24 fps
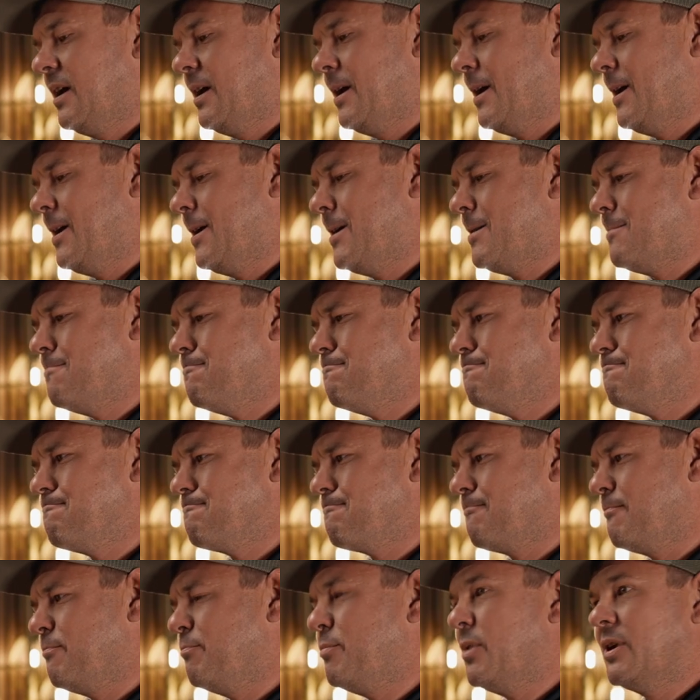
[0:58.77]
um,
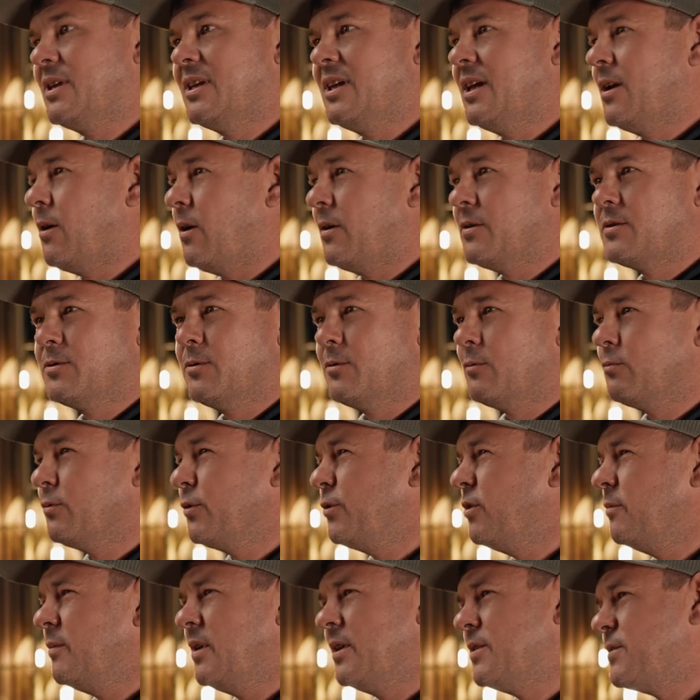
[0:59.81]
but then also
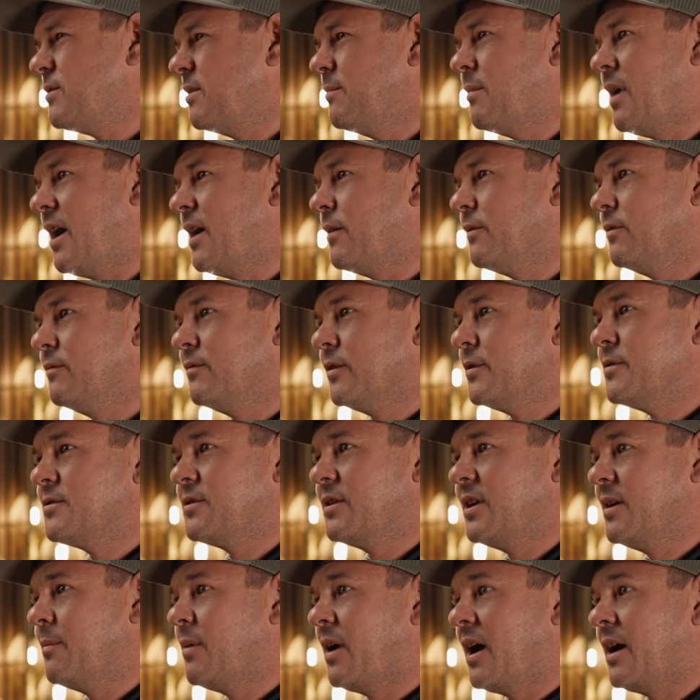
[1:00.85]
rudimentary
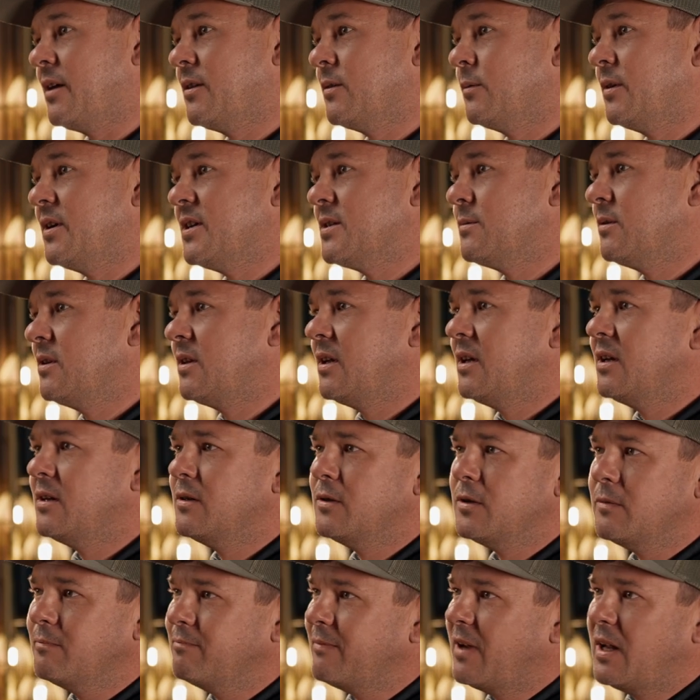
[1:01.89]
biodiversity pathways
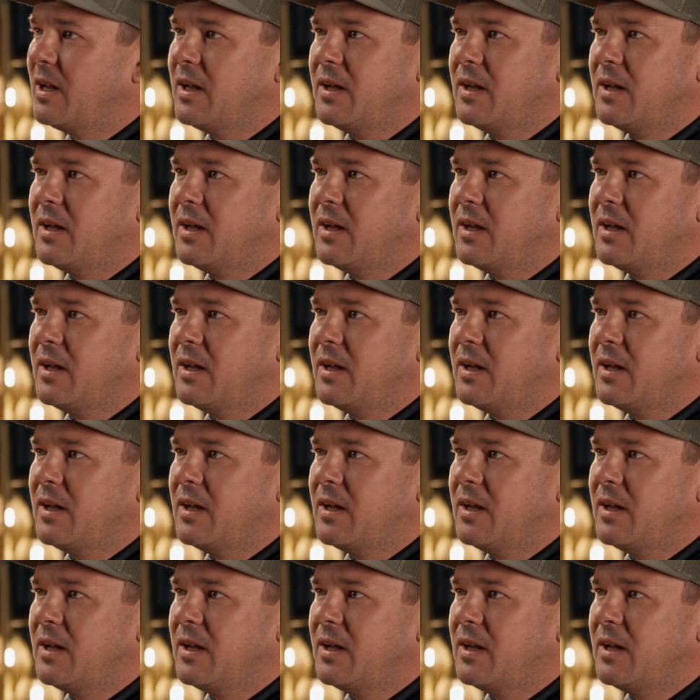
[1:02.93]
within